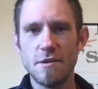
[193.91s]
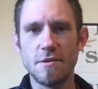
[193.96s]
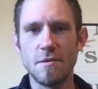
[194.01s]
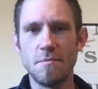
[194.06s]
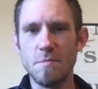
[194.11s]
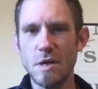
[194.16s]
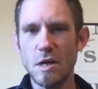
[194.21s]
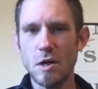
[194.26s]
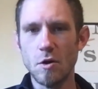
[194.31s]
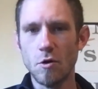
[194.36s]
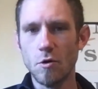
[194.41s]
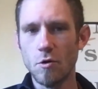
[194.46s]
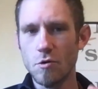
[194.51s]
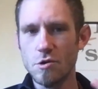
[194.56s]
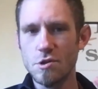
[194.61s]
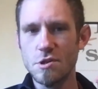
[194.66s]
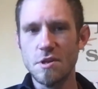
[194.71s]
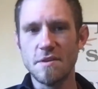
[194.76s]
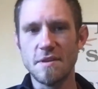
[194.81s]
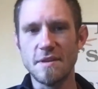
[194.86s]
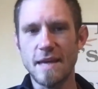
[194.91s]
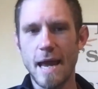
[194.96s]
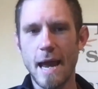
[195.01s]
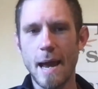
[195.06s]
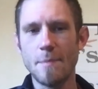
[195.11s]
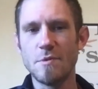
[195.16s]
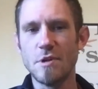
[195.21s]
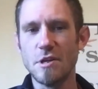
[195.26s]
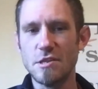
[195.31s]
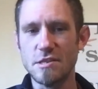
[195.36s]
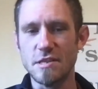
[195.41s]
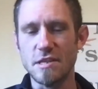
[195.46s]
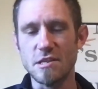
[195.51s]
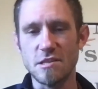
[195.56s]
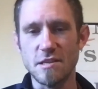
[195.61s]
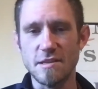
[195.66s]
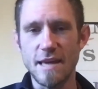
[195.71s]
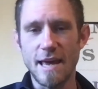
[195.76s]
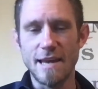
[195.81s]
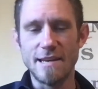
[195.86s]
the mirrors, the cabinets,
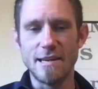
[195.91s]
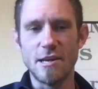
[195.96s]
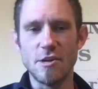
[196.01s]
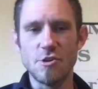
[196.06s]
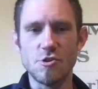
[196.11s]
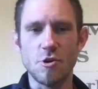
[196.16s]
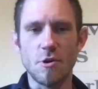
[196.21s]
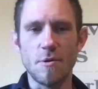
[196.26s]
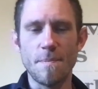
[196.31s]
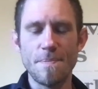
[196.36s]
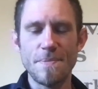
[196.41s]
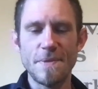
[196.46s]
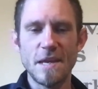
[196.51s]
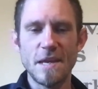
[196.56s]
things of that nature.